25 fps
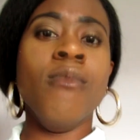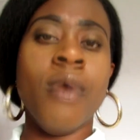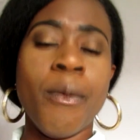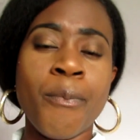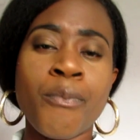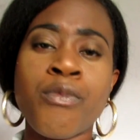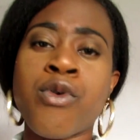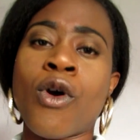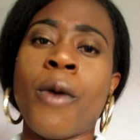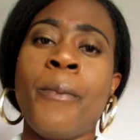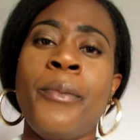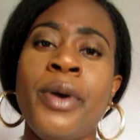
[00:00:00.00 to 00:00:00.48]

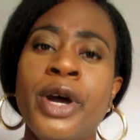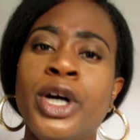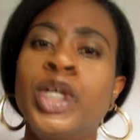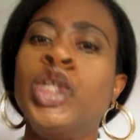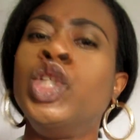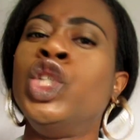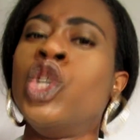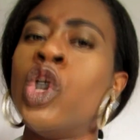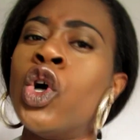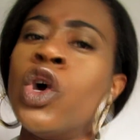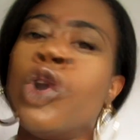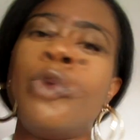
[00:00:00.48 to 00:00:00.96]
proper
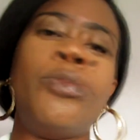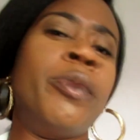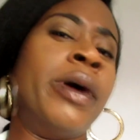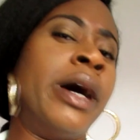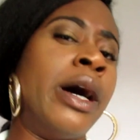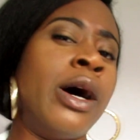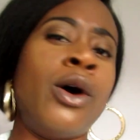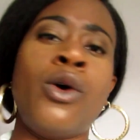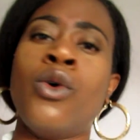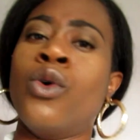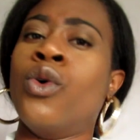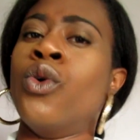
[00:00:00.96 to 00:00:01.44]

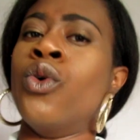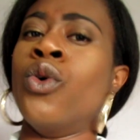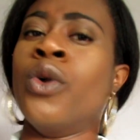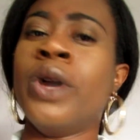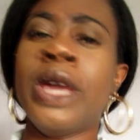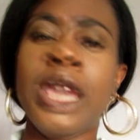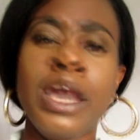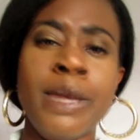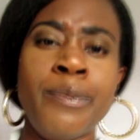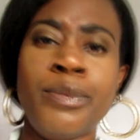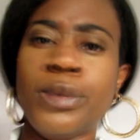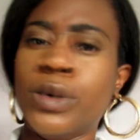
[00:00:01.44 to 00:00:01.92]
Yoruba or
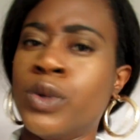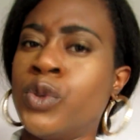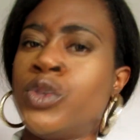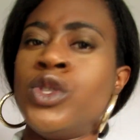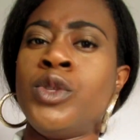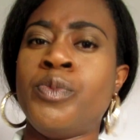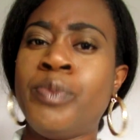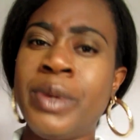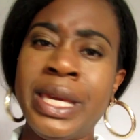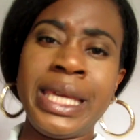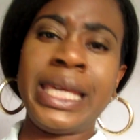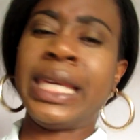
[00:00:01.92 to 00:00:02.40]
Igbo
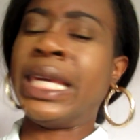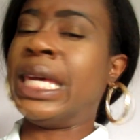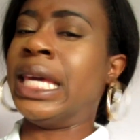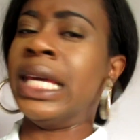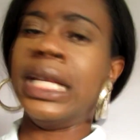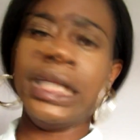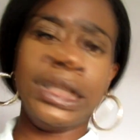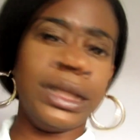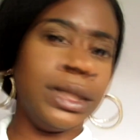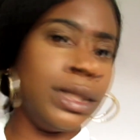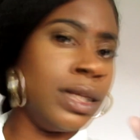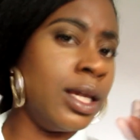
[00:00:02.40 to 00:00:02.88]

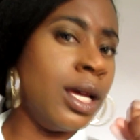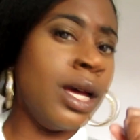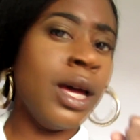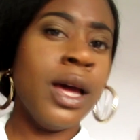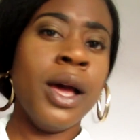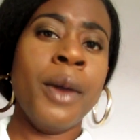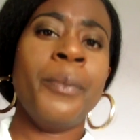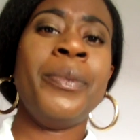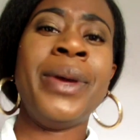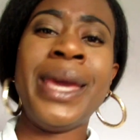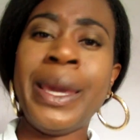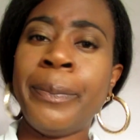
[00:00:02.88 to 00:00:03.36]
speaking
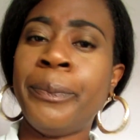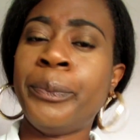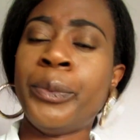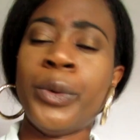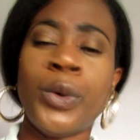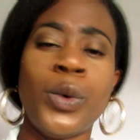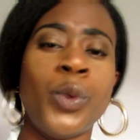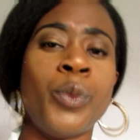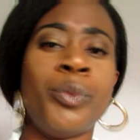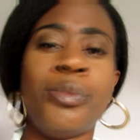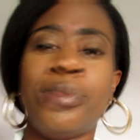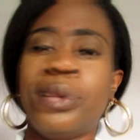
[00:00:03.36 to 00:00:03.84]

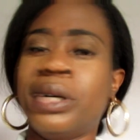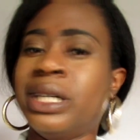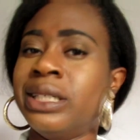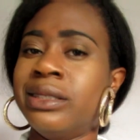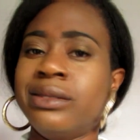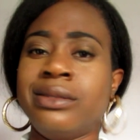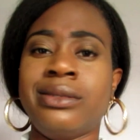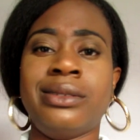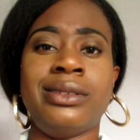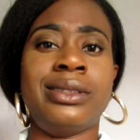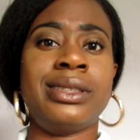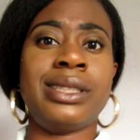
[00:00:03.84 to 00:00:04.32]
people,
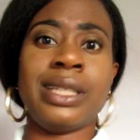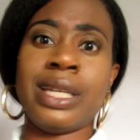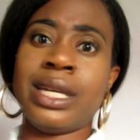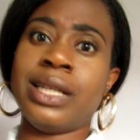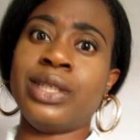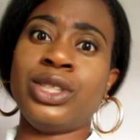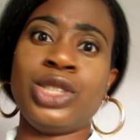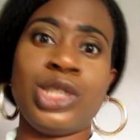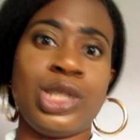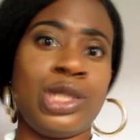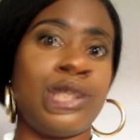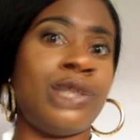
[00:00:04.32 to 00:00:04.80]
but
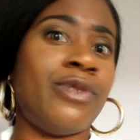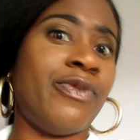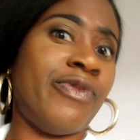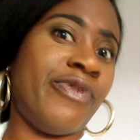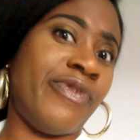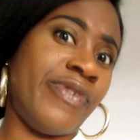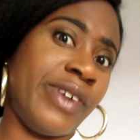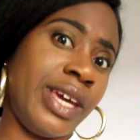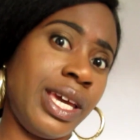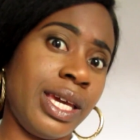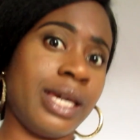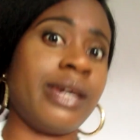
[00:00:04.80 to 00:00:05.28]
they're just
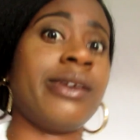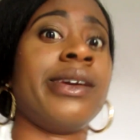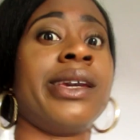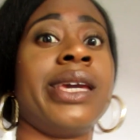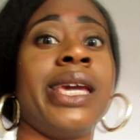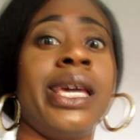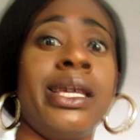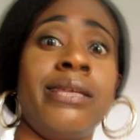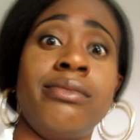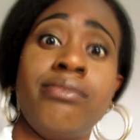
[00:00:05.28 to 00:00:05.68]
faking.